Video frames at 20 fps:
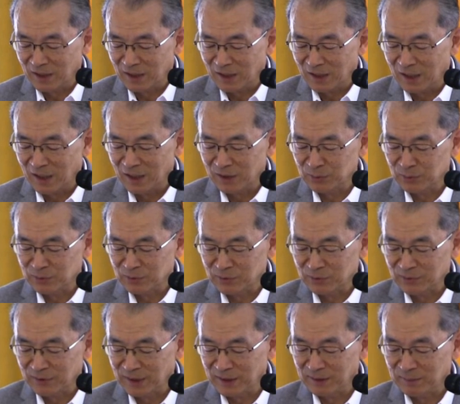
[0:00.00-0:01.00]
I will
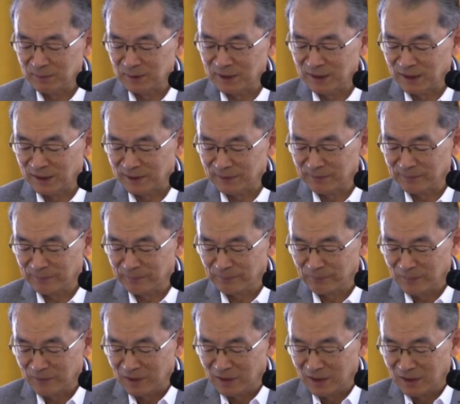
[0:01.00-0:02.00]
lay me down.
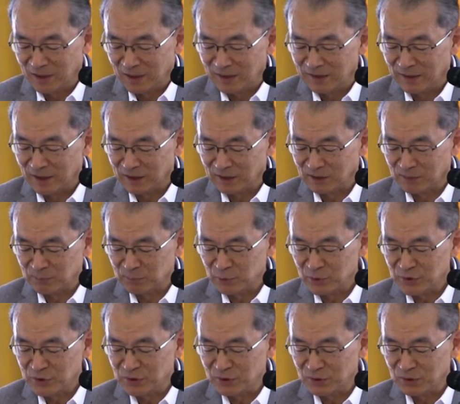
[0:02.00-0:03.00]
Like a
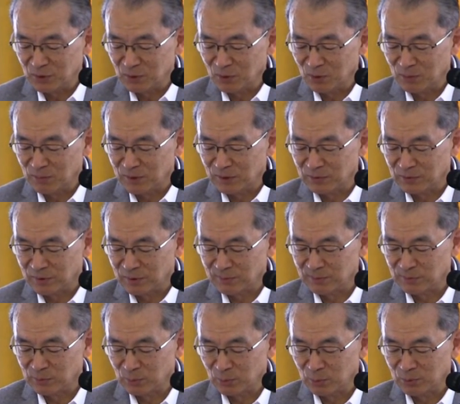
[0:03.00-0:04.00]
bridge over
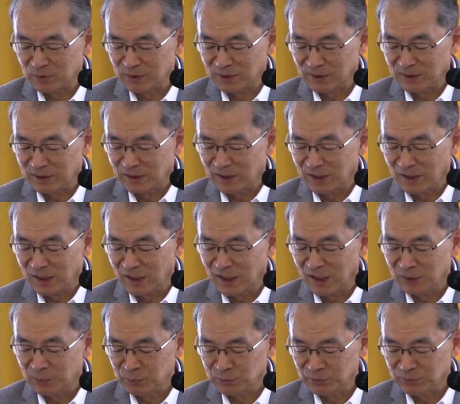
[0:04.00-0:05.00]
troubled water,
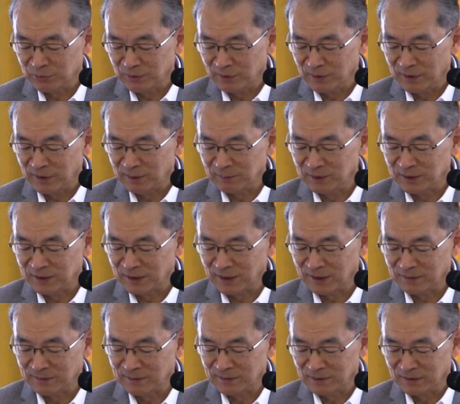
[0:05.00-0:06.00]
I will lay me
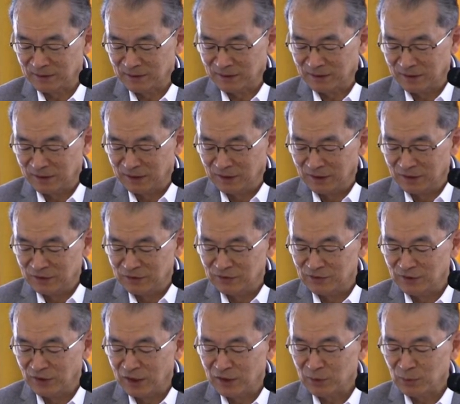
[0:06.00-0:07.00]
down.
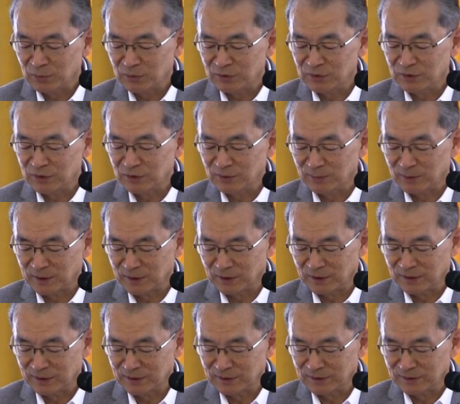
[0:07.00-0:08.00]
Sail on, silver
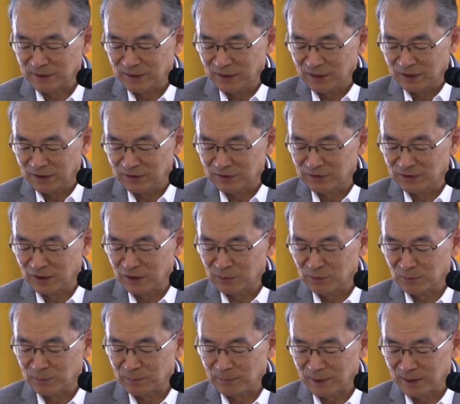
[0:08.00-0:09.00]
girl, sail
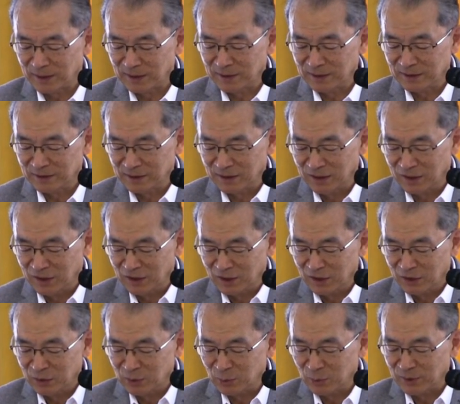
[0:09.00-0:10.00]
on by.
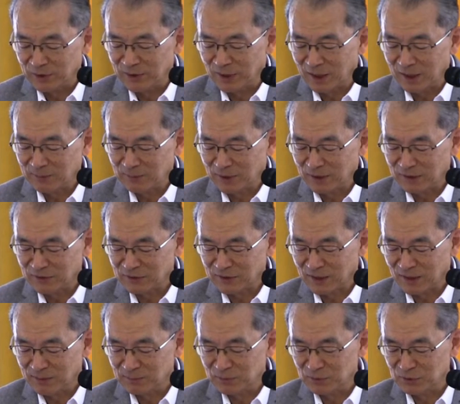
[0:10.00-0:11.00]
Your time has
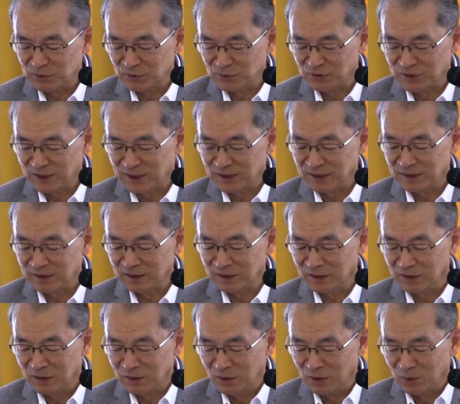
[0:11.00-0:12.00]
come to shine.
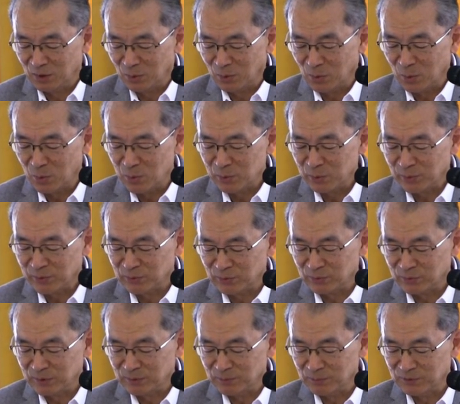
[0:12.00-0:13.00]
All your
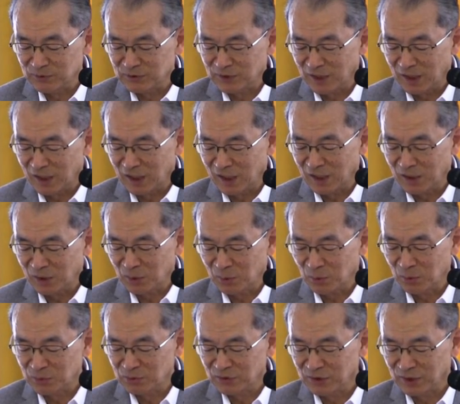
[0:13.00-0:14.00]
dreams are
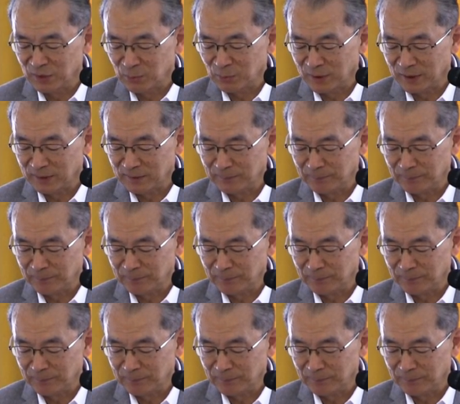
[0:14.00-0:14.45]
on their way.